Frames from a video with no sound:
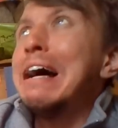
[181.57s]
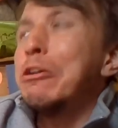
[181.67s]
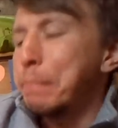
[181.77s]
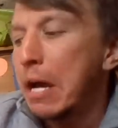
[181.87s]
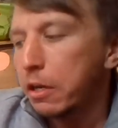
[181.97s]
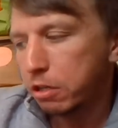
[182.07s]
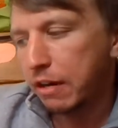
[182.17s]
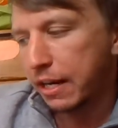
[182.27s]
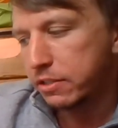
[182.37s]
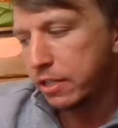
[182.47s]
Help!
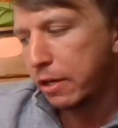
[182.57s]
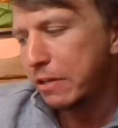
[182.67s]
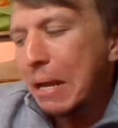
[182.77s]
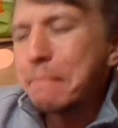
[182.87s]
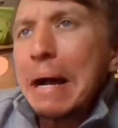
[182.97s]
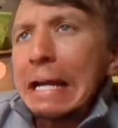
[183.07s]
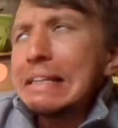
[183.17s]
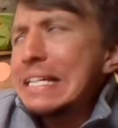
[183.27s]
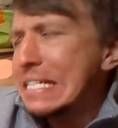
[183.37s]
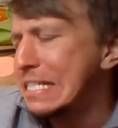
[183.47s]
cried Toad.
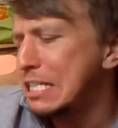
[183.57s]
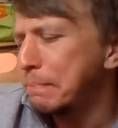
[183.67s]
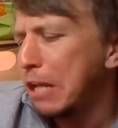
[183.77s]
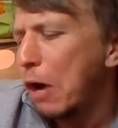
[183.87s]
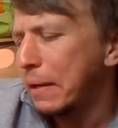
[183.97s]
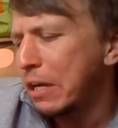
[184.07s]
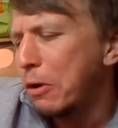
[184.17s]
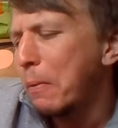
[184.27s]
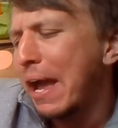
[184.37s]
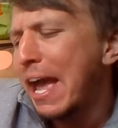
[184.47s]
My list is blowing
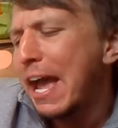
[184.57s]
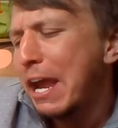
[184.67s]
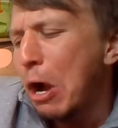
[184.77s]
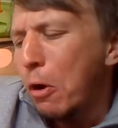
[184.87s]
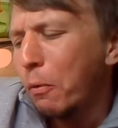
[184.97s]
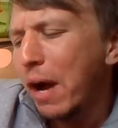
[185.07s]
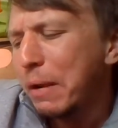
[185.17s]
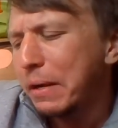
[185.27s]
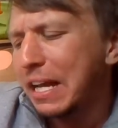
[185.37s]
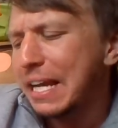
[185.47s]
away.
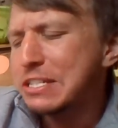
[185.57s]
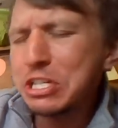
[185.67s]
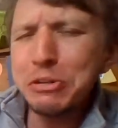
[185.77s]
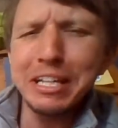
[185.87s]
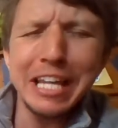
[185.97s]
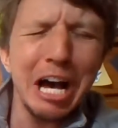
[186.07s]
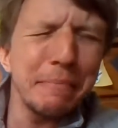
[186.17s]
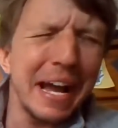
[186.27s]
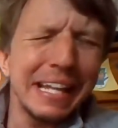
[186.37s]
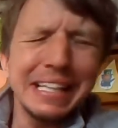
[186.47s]
What will I do
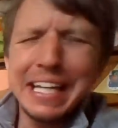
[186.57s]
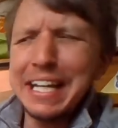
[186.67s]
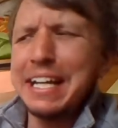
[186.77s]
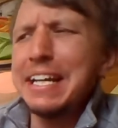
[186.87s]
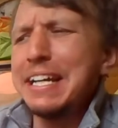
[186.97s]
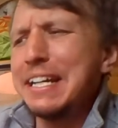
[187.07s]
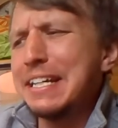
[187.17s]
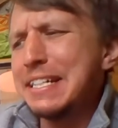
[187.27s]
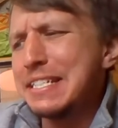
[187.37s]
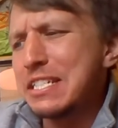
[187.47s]
without my
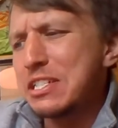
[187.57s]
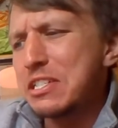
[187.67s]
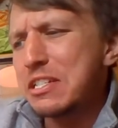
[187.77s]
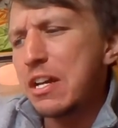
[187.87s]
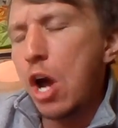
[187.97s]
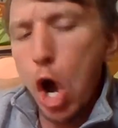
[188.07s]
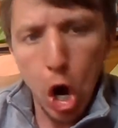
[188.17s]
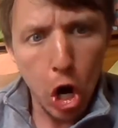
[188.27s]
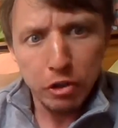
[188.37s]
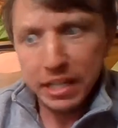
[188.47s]
list?
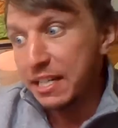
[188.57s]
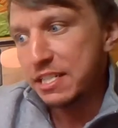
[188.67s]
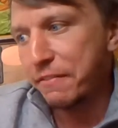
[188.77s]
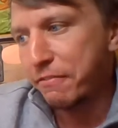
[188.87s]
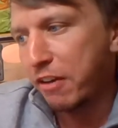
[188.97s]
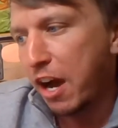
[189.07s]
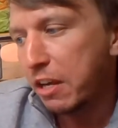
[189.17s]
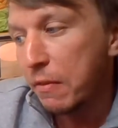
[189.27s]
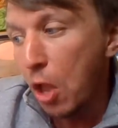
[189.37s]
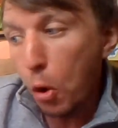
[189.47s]
Hurry, said
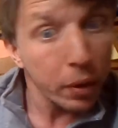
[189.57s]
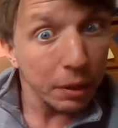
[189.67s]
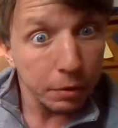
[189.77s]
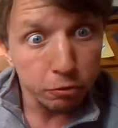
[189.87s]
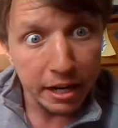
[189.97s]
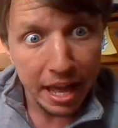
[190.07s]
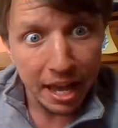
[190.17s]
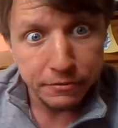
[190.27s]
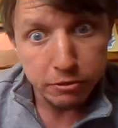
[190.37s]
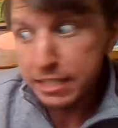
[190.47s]
Frog. We will run
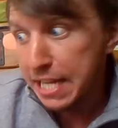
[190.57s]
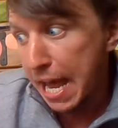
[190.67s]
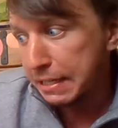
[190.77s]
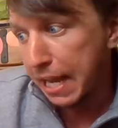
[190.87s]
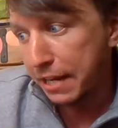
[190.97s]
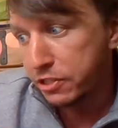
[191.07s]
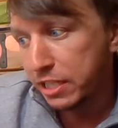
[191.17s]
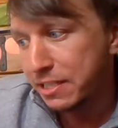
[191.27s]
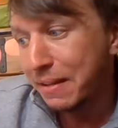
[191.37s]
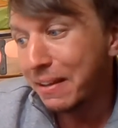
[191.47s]
after it and
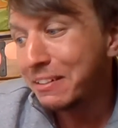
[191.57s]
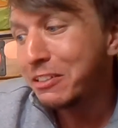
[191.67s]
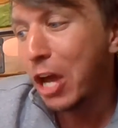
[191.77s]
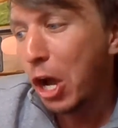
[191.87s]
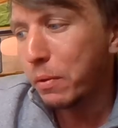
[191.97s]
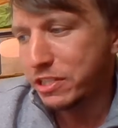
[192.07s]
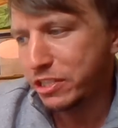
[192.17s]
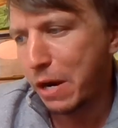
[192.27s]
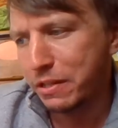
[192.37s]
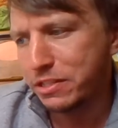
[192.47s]
catch it. No,
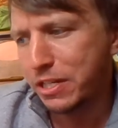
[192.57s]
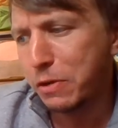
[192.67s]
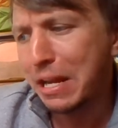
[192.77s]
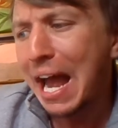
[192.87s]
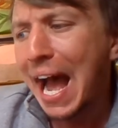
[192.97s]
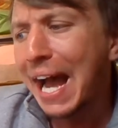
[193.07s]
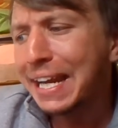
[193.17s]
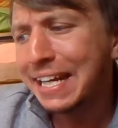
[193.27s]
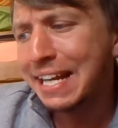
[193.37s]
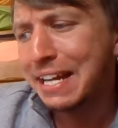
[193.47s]
shouted Toad.
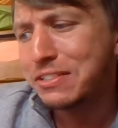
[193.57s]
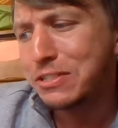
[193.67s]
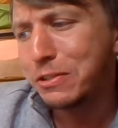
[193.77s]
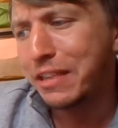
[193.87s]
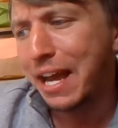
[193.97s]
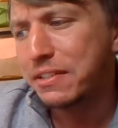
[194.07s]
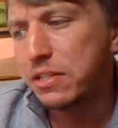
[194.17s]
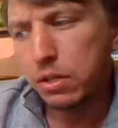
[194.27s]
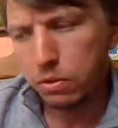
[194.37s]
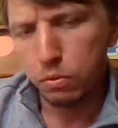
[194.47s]
I cannot do
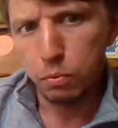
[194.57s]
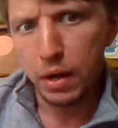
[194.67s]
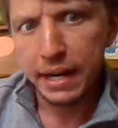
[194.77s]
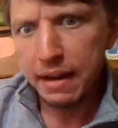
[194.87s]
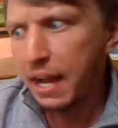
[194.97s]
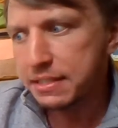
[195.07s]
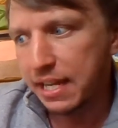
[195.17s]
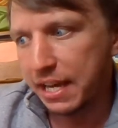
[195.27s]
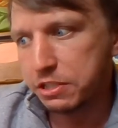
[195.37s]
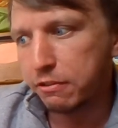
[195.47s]
that. Why
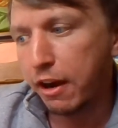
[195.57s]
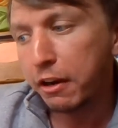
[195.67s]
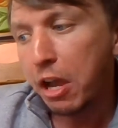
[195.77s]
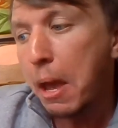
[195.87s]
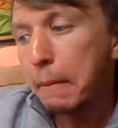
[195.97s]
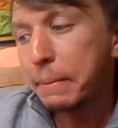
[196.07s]
not? asked Frog.